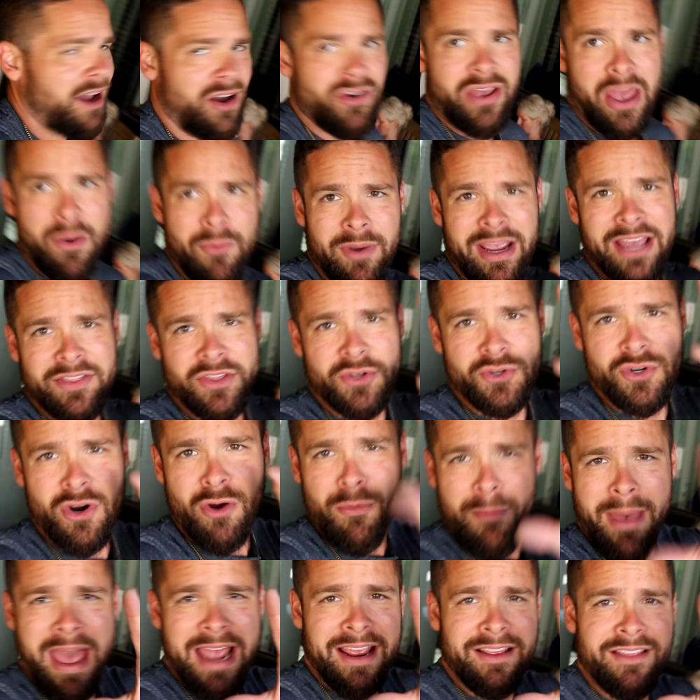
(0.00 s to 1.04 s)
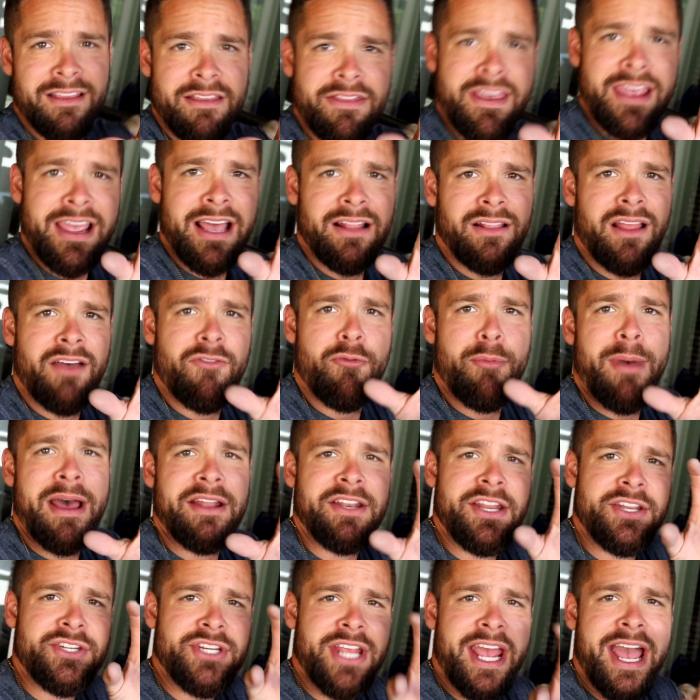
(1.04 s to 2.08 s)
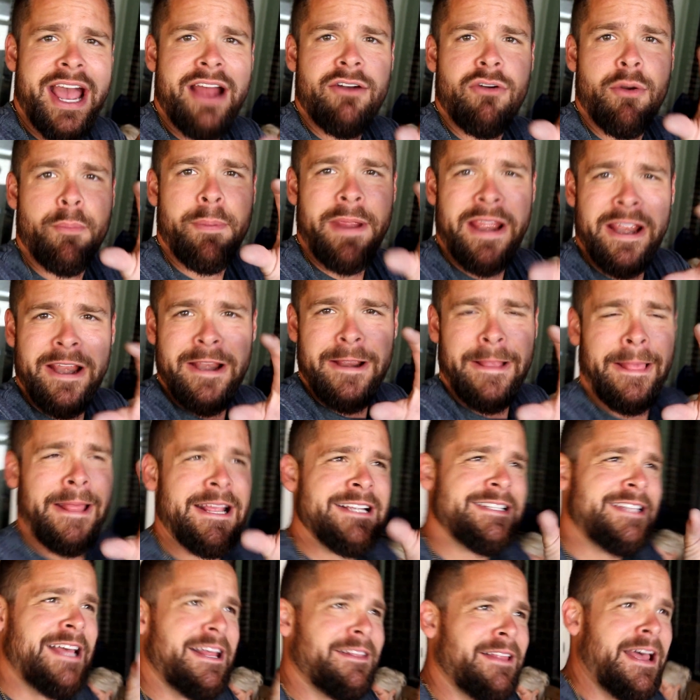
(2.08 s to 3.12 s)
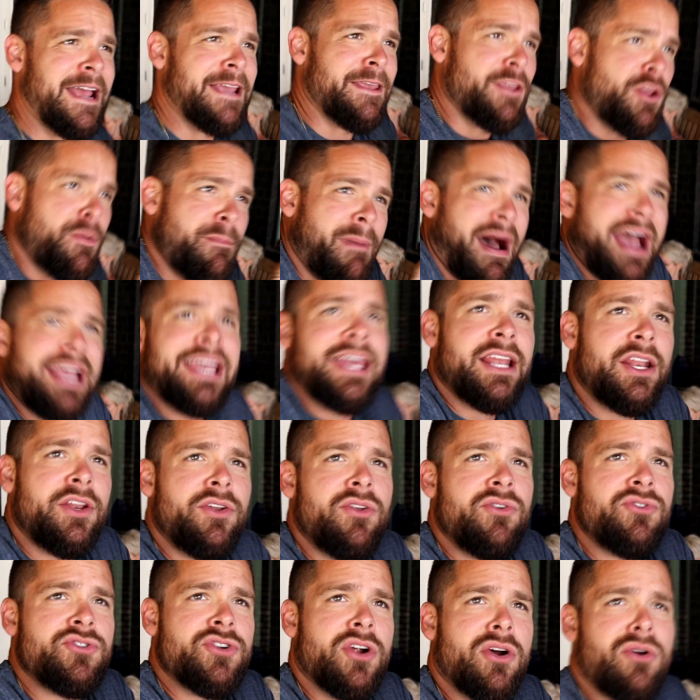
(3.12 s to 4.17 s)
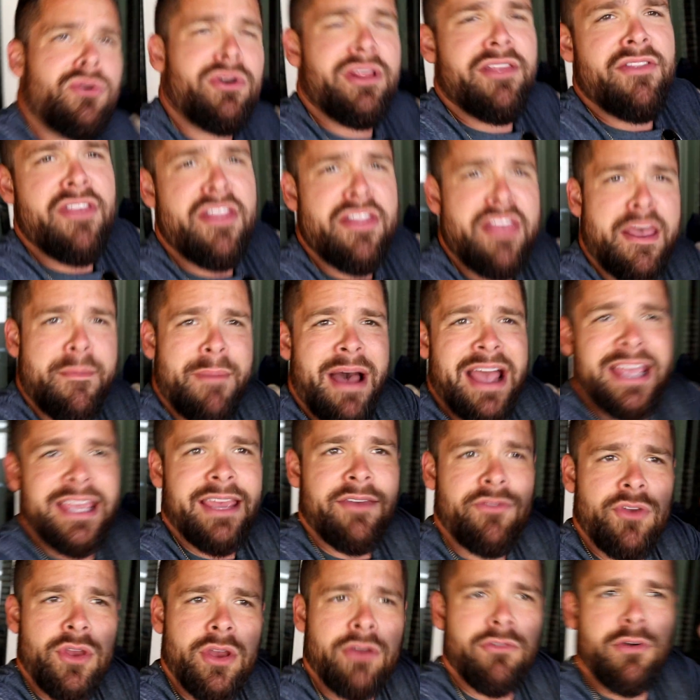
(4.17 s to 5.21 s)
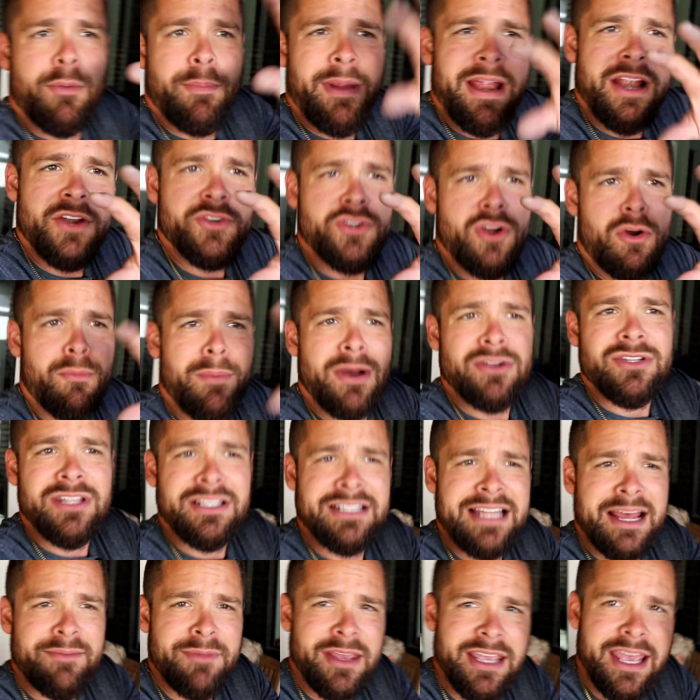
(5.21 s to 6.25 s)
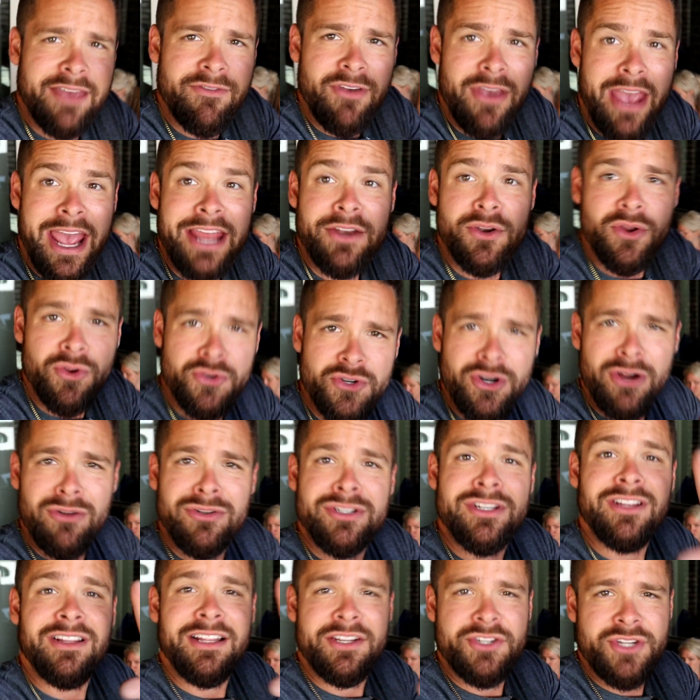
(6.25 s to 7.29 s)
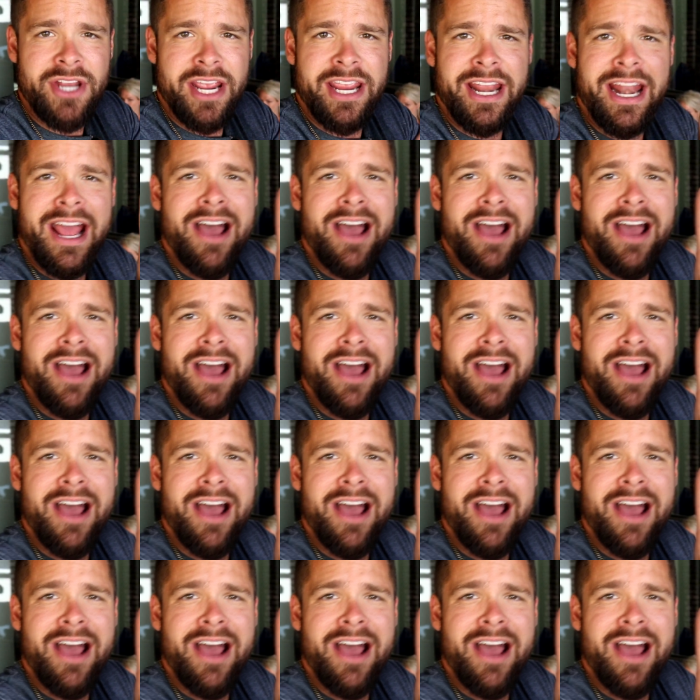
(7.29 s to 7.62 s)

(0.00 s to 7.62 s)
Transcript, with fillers: Okay, we got the drone back, and the thing I love about DJI Repair is that like you might get a new drone, and then they might give you a repair drone. Most of the time, they give you a new drone, so let's check it